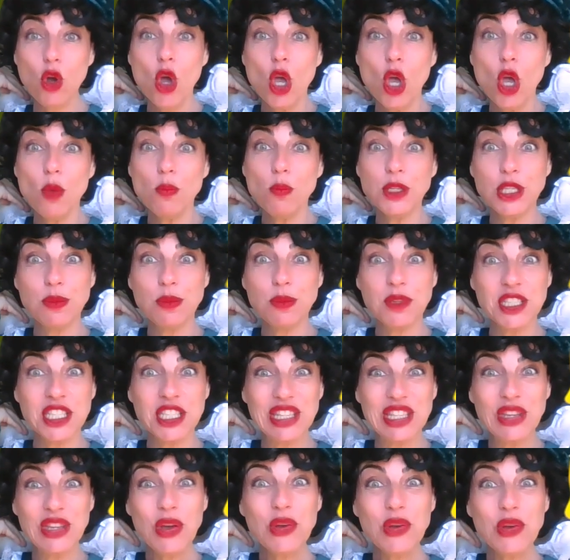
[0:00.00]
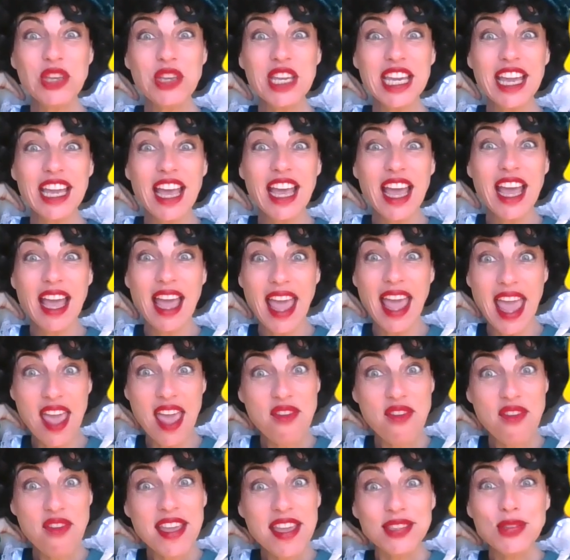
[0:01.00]
Yes, I come
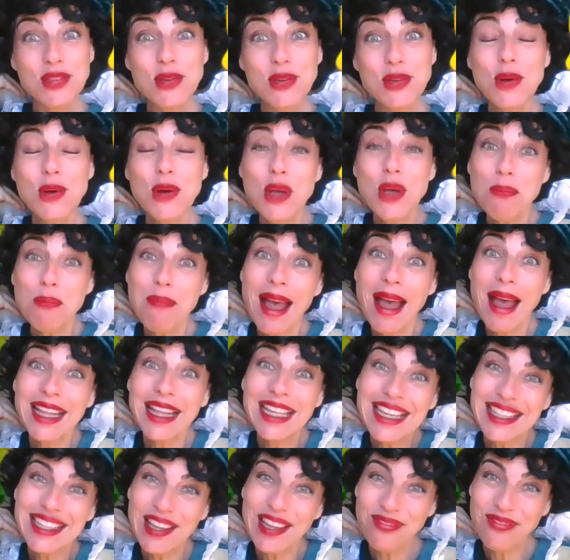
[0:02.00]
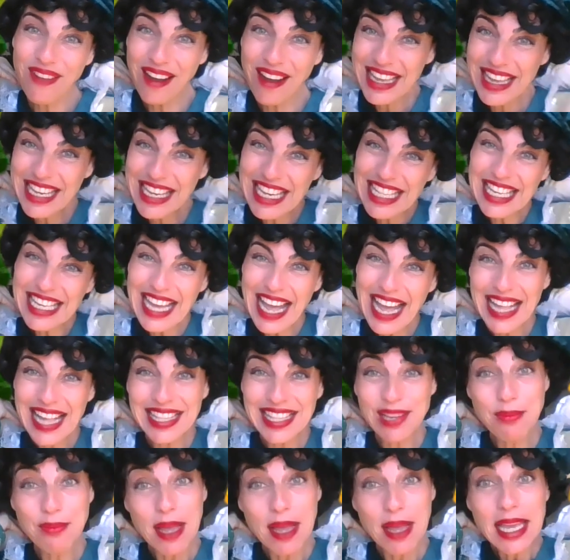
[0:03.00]
here for the first time. Sorry for
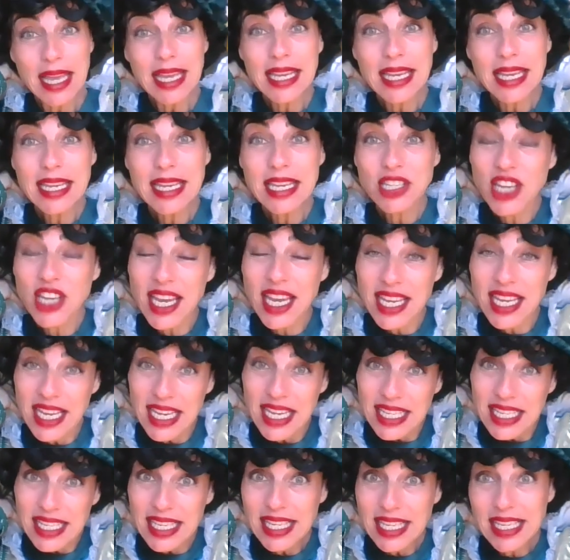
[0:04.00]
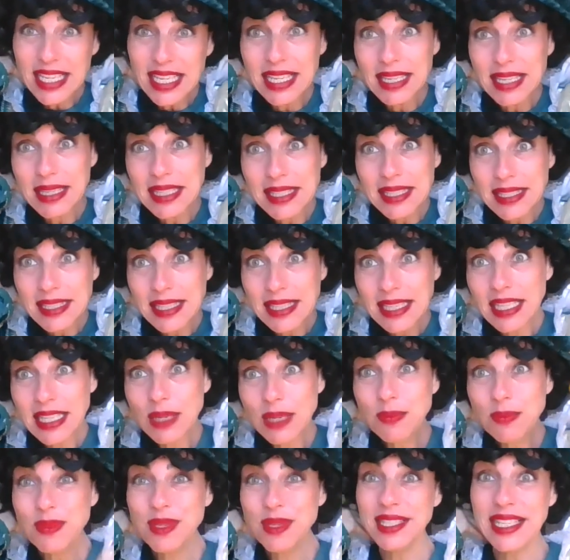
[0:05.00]
bothering you. As far as I
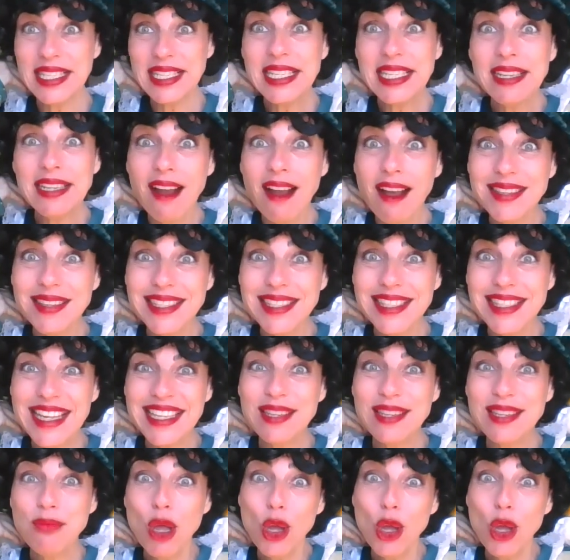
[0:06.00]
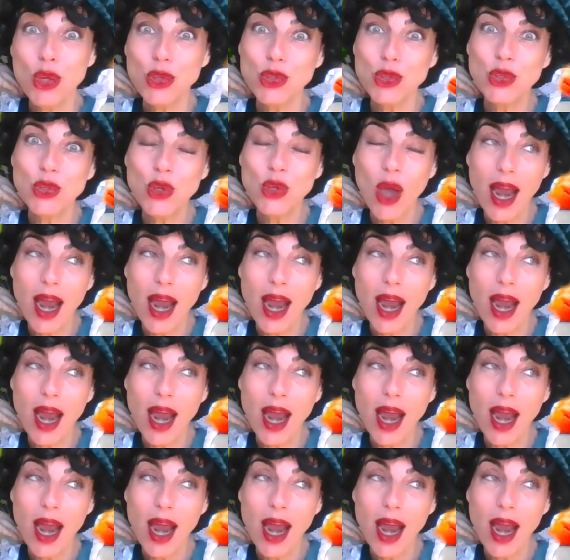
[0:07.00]
understand, everyone has their own place.